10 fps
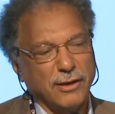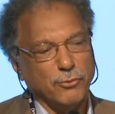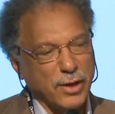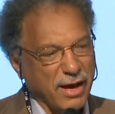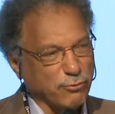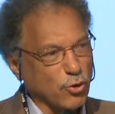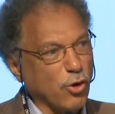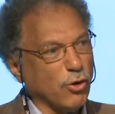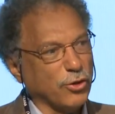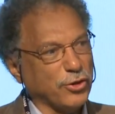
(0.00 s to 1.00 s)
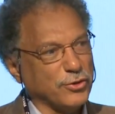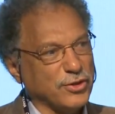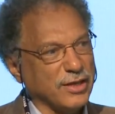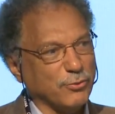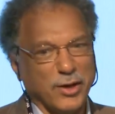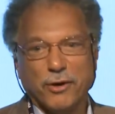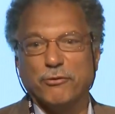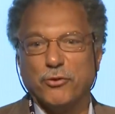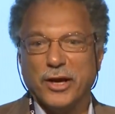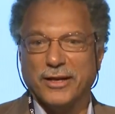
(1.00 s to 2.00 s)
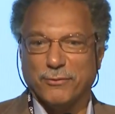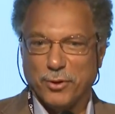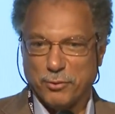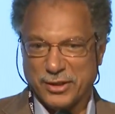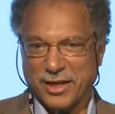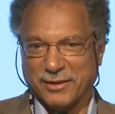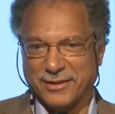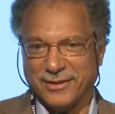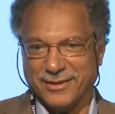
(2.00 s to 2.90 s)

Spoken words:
We have co-authors that were afraid of the result.